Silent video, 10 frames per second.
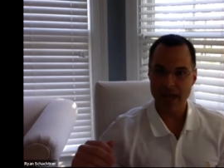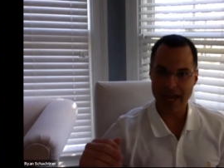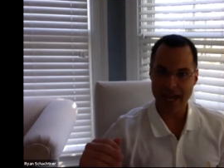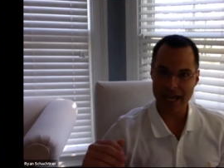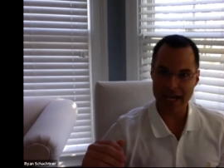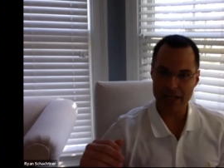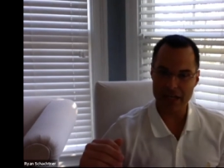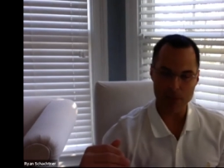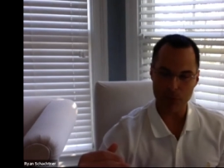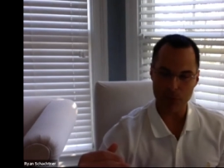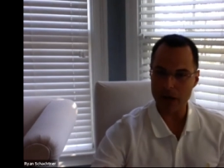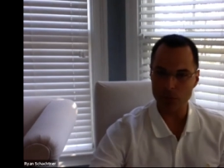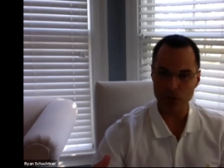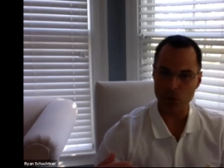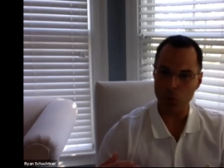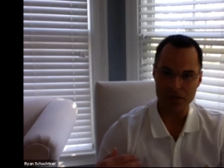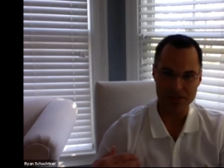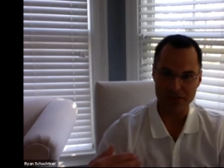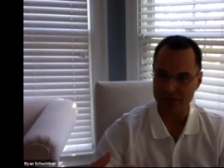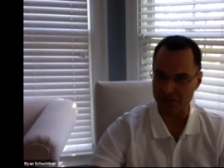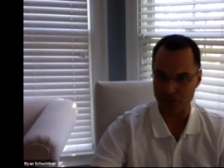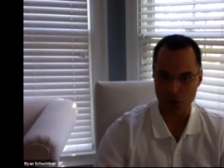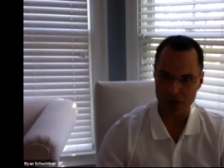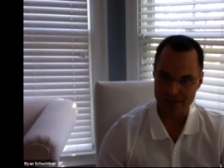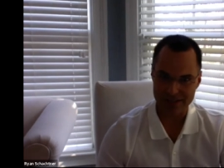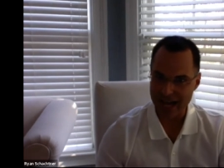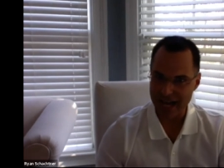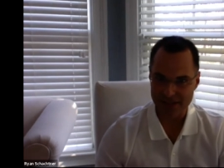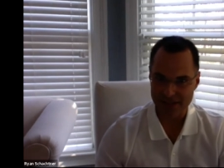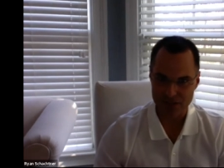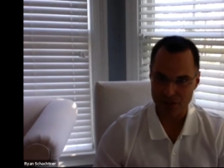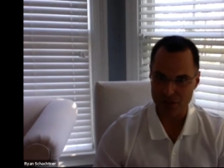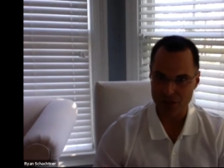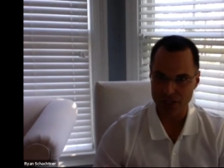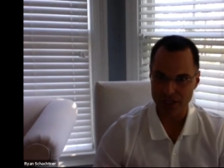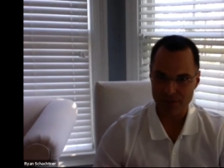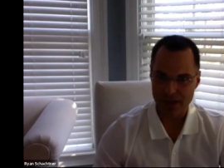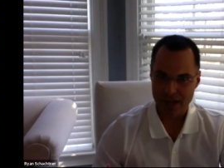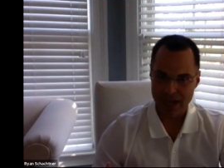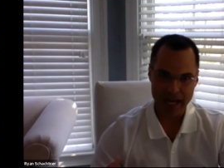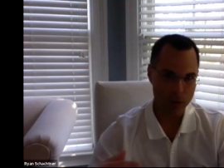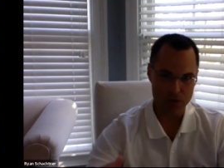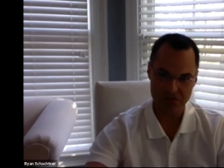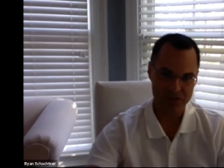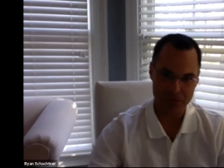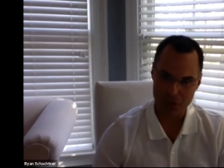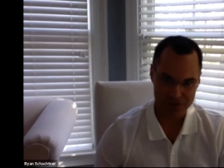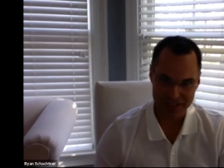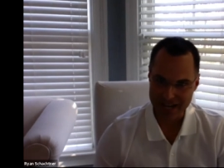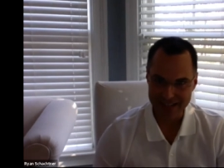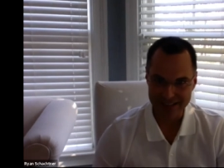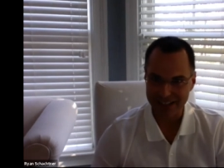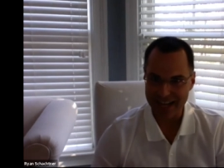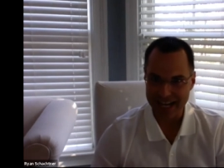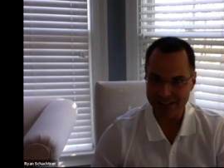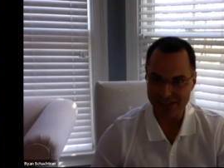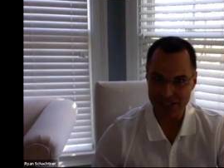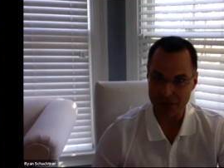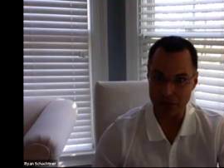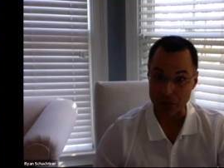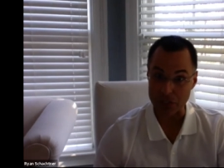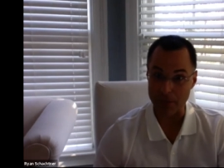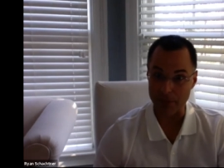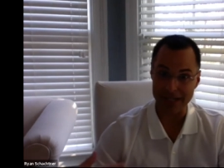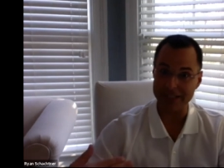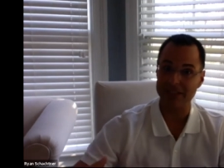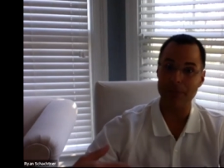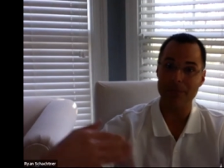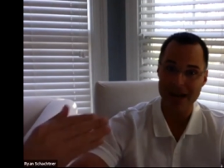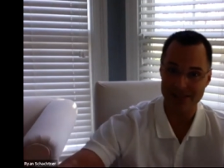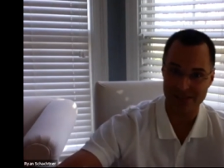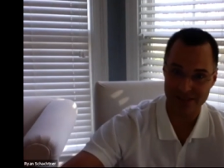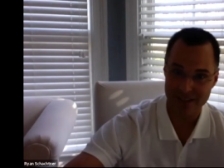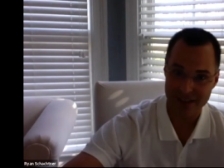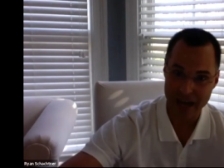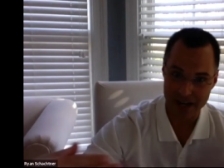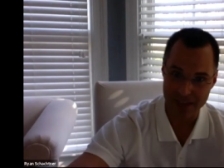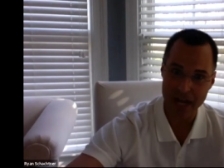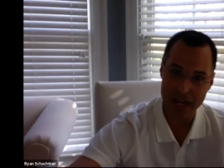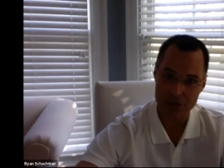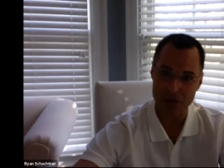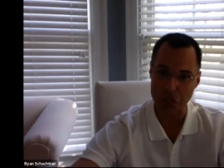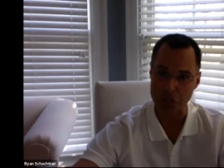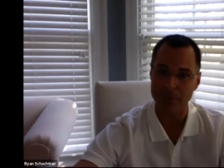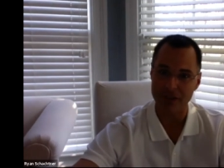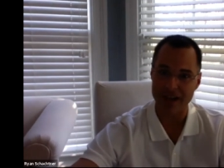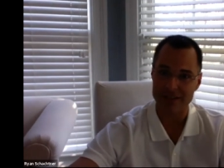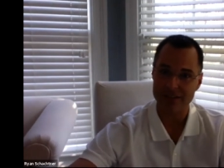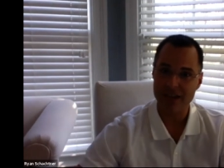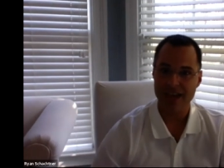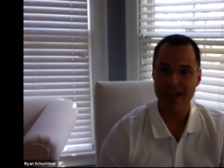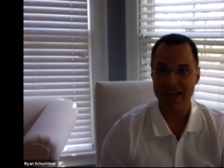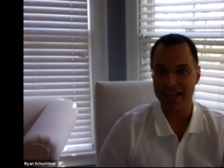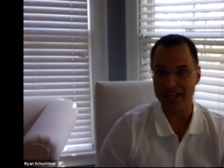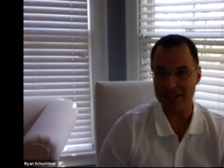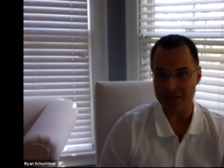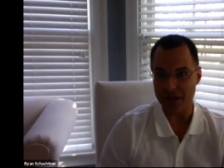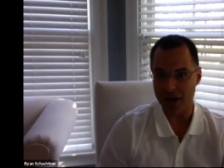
and I probably wasn't the smartest guy in the internship, and I wasn't the most connected guy in the internship, but I did the best out of that internship class. And